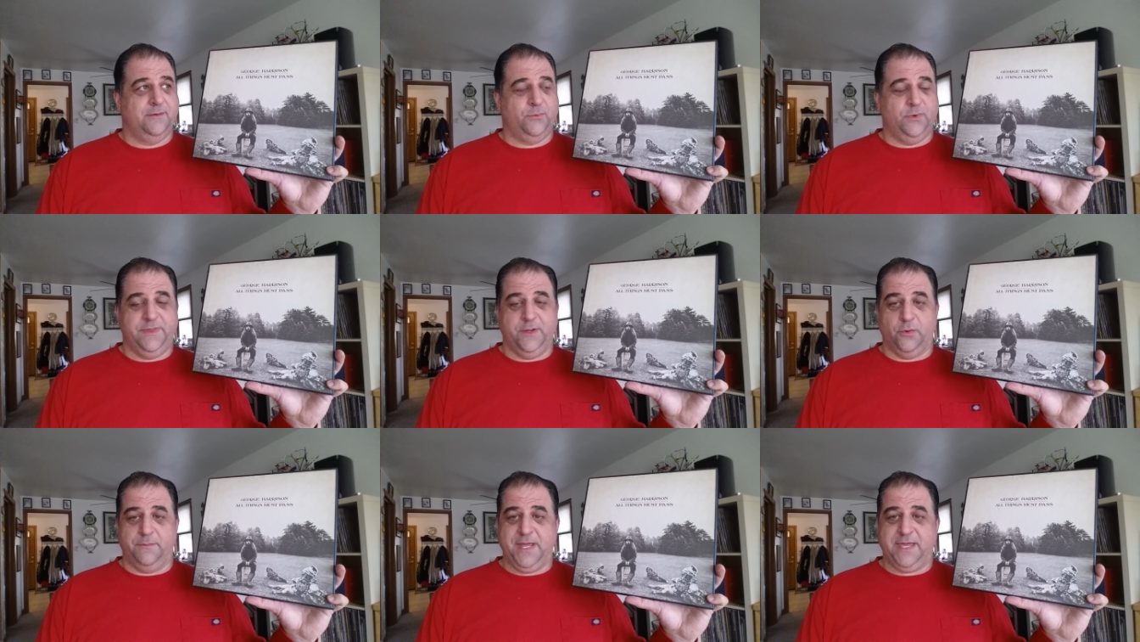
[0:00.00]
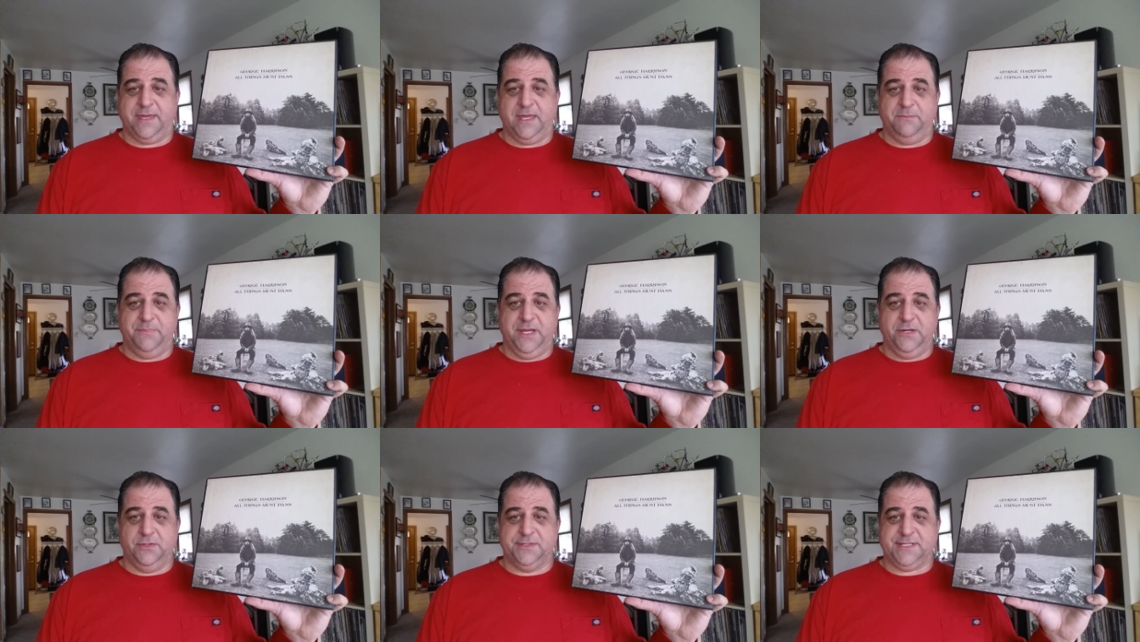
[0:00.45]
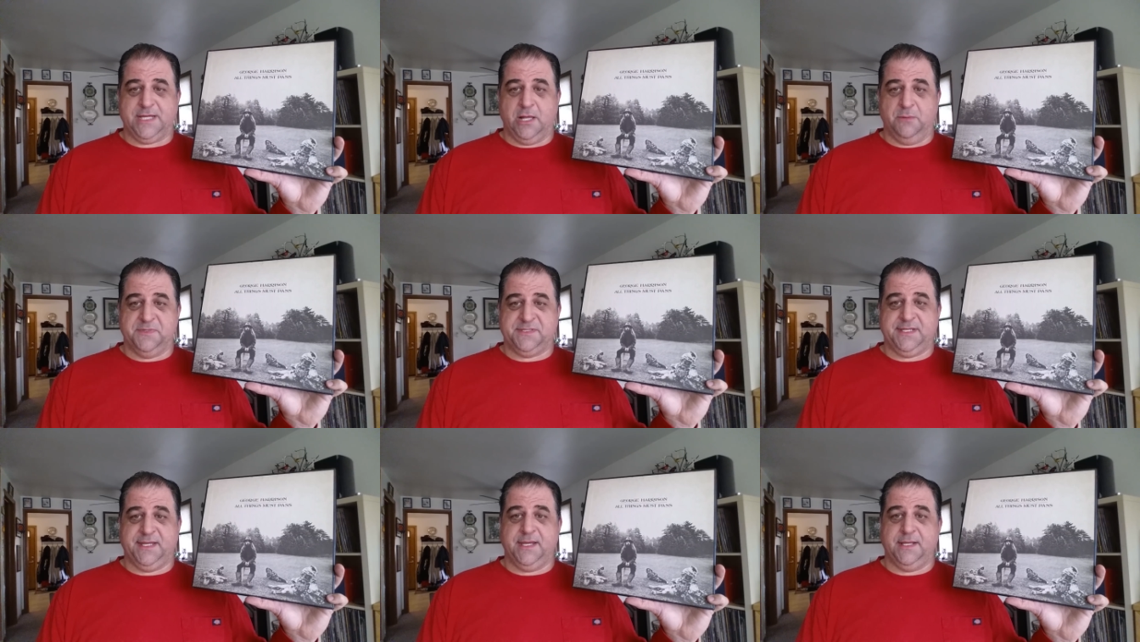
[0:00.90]
when they were making Beatles
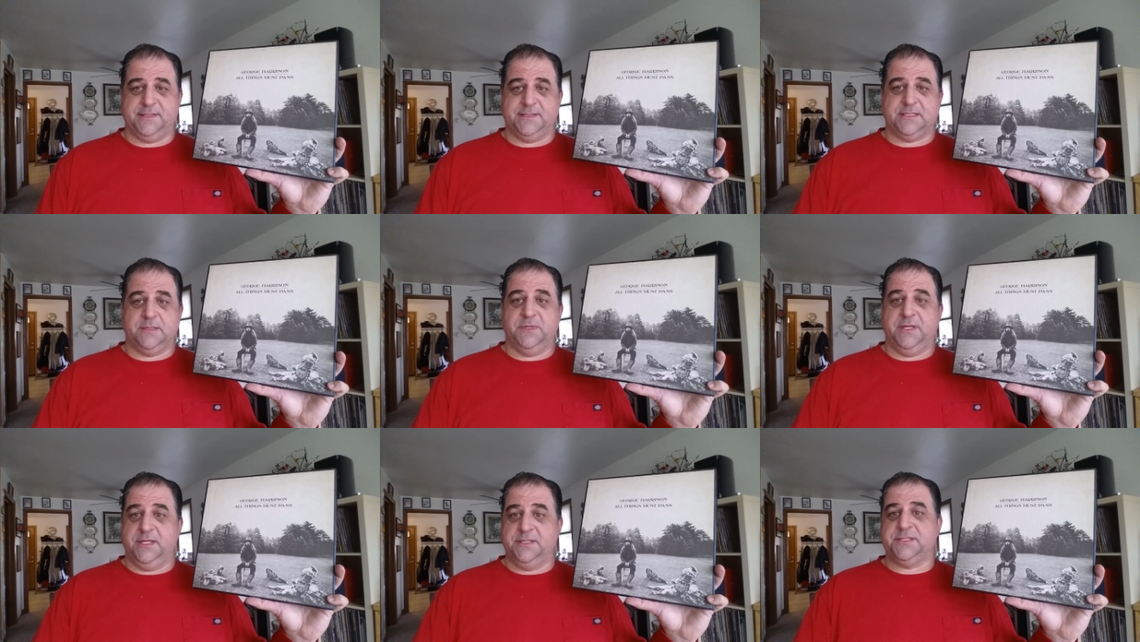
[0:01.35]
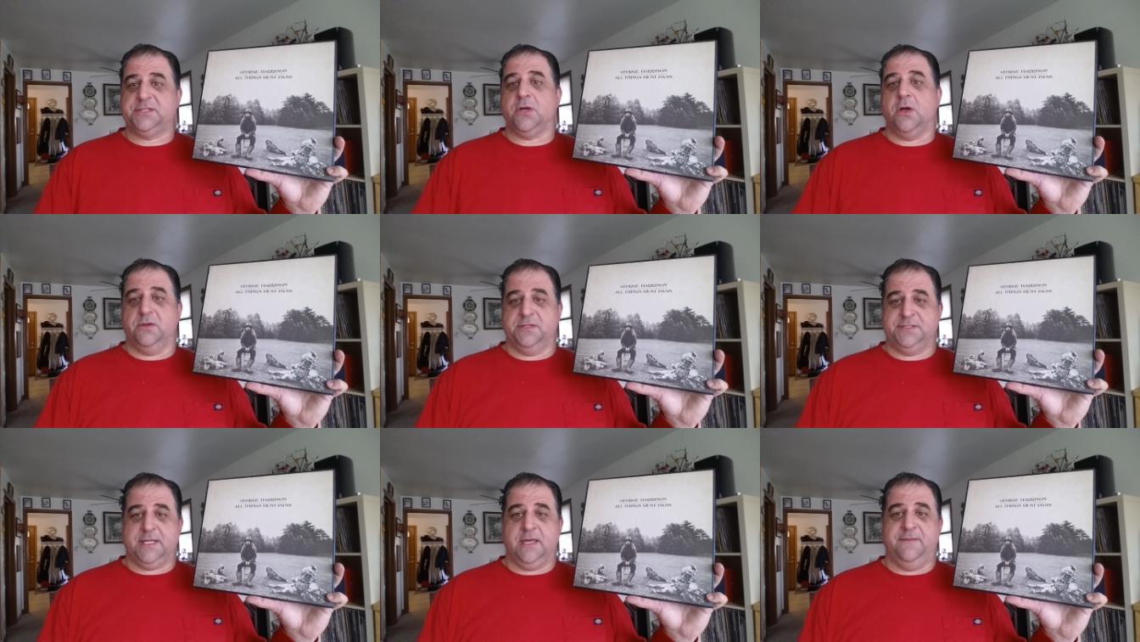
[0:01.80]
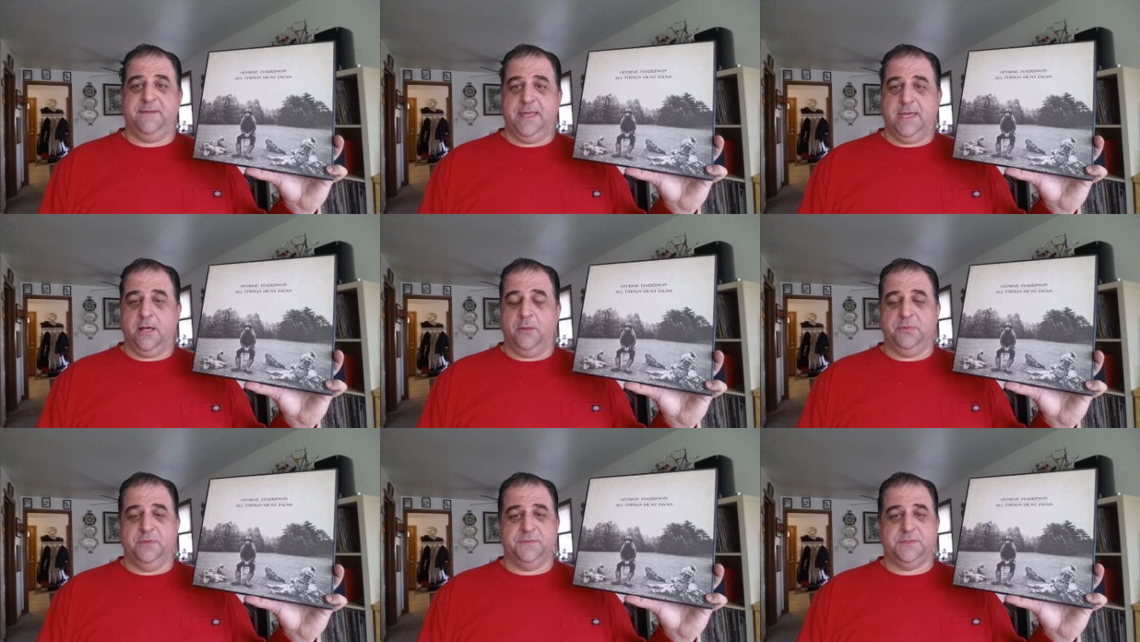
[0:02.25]
albums to get some of his songs on the
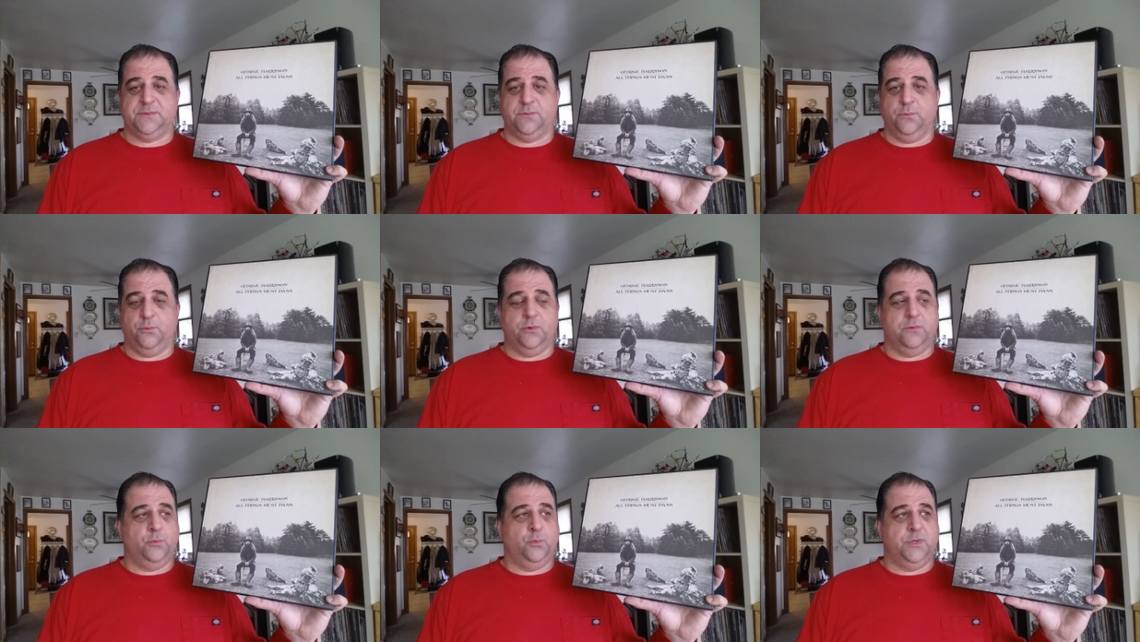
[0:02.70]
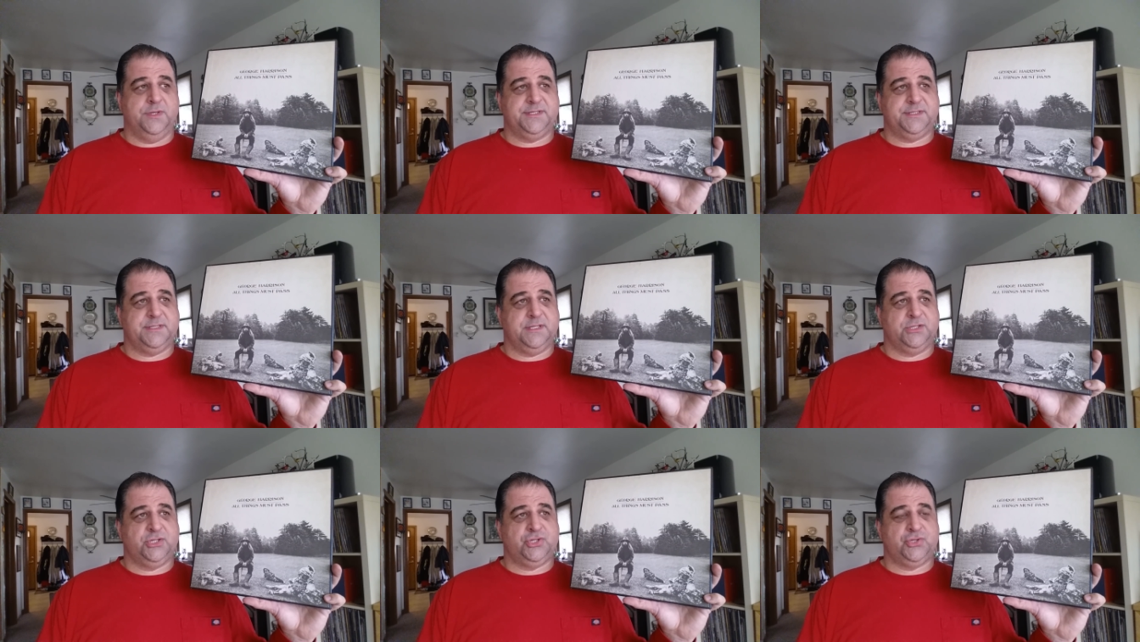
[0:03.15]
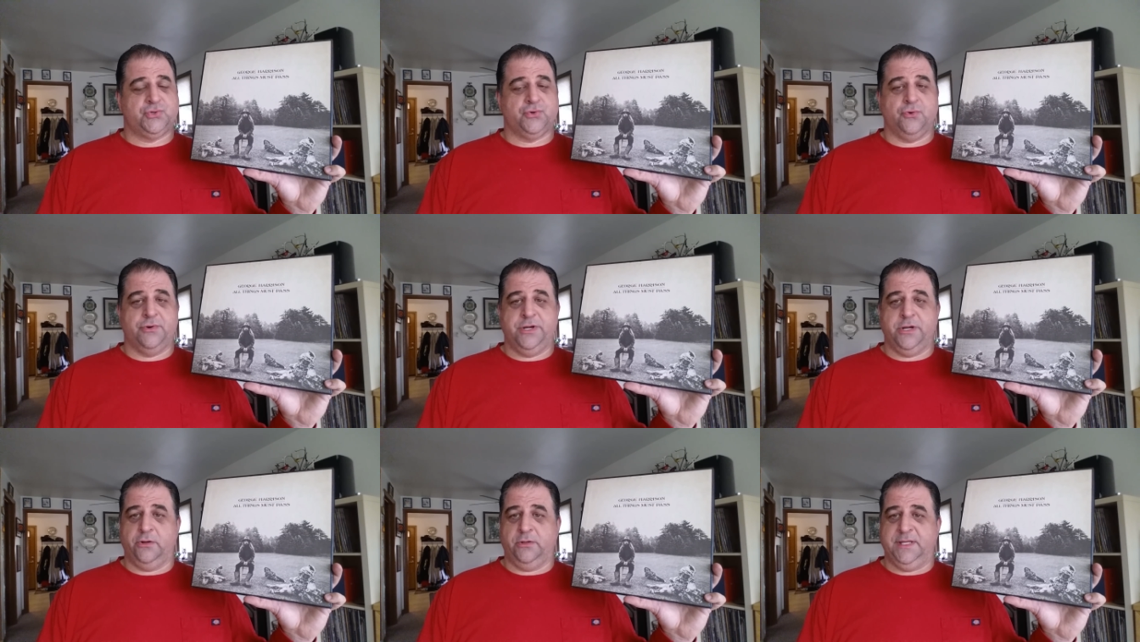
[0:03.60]
albums was
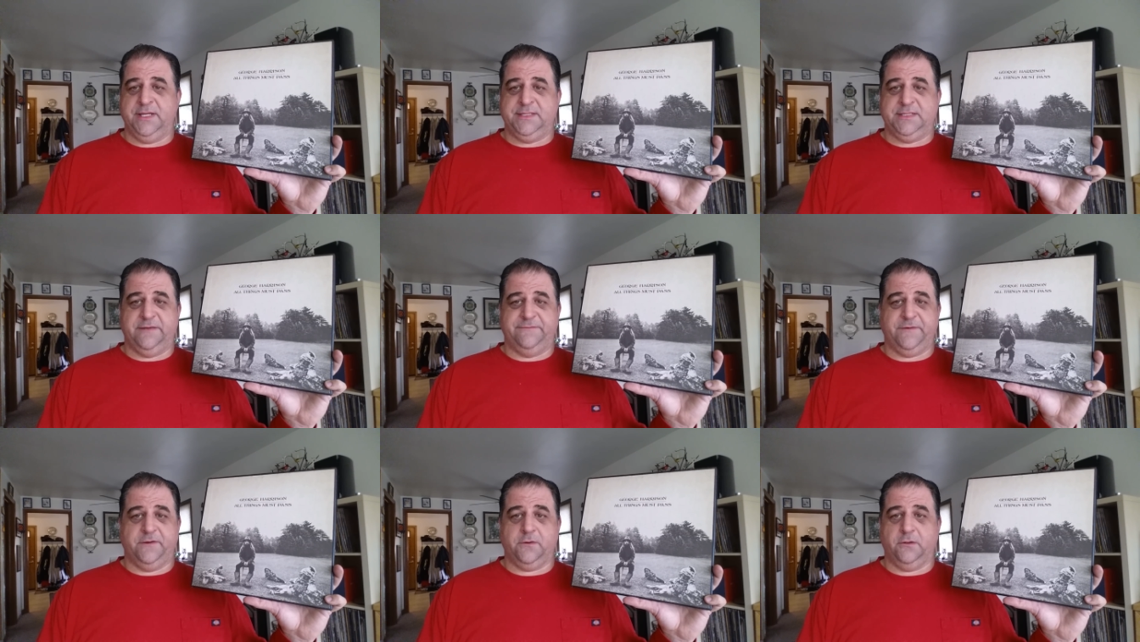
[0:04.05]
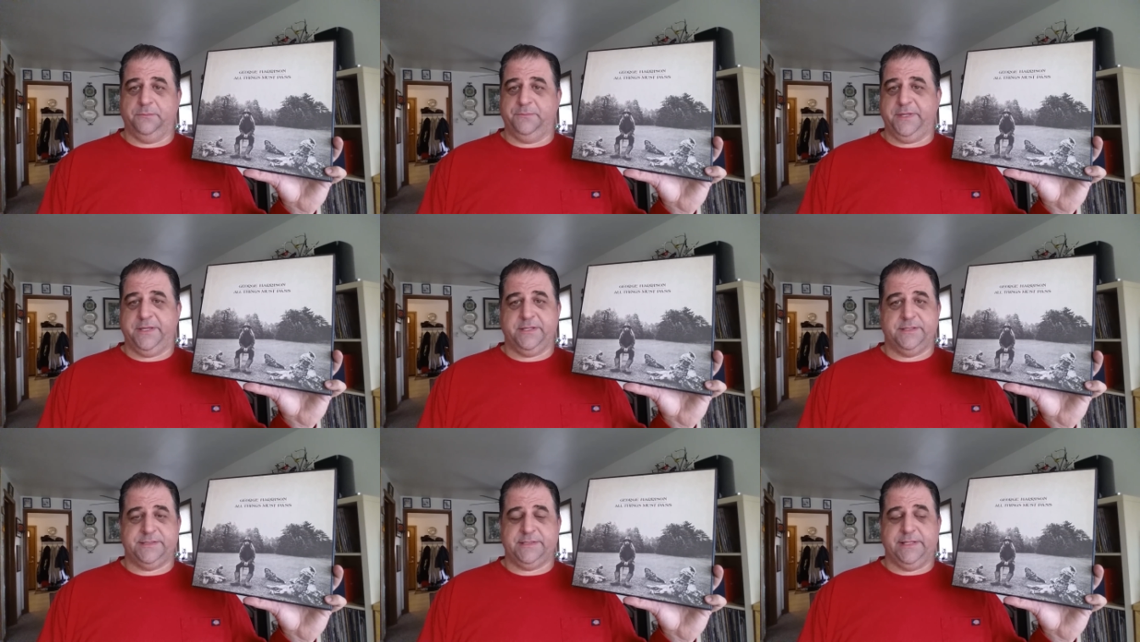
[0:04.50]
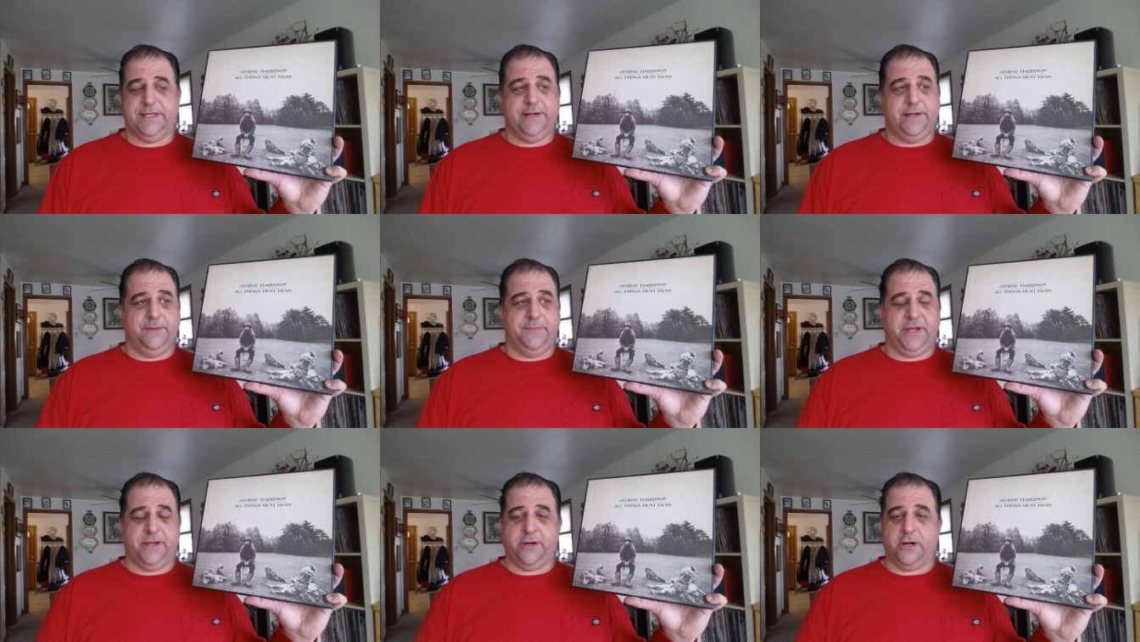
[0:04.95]
extraordinarily difficult because Lennon and